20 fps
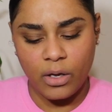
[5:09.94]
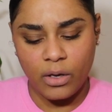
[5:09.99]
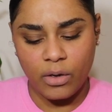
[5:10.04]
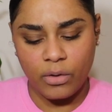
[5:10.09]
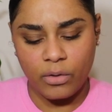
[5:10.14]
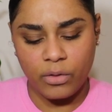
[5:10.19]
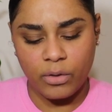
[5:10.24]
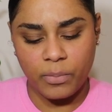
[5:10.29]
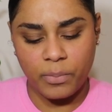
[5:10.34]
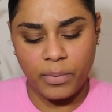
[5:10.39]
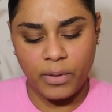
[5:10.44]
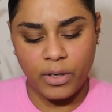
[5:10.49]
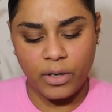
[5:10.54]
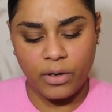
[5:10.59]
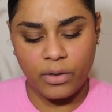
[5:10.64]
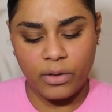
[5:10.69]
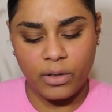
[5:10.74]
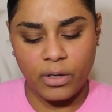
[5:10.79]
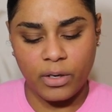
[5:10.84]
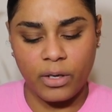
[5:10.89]
Oh, they're
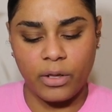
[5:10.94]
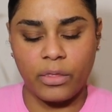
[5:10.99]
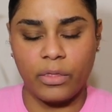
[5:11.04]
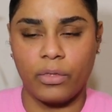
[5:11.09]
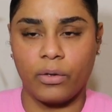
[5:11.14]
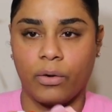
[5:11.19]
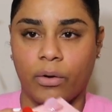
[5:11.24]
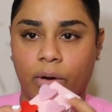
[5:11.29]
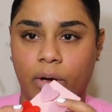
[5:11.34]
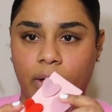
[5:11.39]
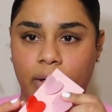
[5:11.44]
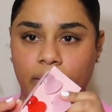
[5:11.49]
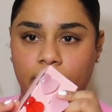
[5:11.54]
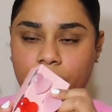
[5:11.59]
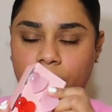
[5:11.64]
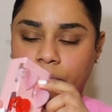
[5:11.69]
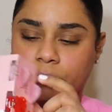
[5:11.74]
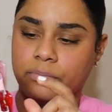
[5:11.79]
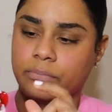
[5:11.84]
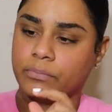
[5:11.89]
bigger than I thought.
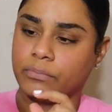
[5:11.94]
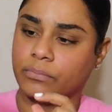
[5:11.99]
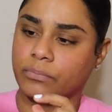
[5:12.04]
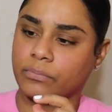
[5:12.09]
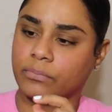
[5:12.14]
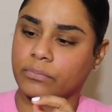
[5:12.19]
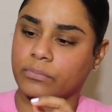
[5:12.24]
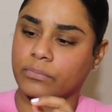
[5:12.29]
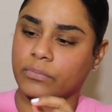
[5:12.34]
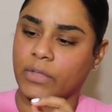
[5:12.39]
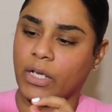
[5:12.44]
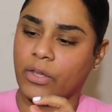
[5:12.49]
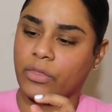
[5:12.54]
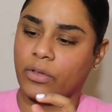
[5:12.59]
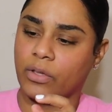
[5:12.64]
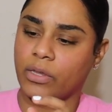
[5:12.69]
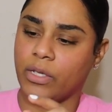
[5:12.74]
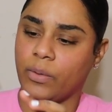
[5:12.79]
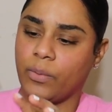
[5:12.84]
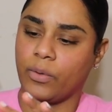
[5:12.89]
I
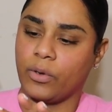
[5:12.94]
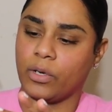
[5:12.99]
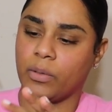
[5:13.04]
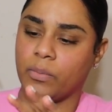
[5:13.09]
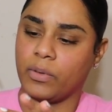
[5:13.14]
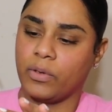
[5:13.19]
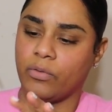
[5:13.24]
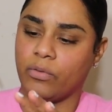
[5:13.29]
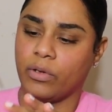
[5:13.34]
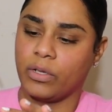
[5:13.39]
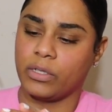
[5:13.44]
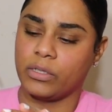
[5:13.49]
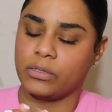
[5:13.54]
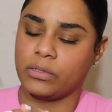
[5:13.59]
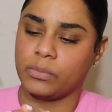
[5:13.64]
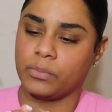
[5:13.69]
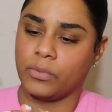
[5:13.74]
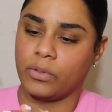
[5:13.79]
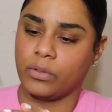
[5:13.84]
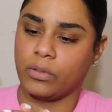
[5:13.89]
thought they were gonna be really
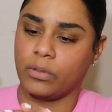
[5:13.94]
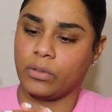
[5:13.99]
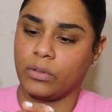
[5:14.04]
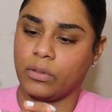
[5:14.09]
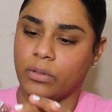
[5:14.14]
small.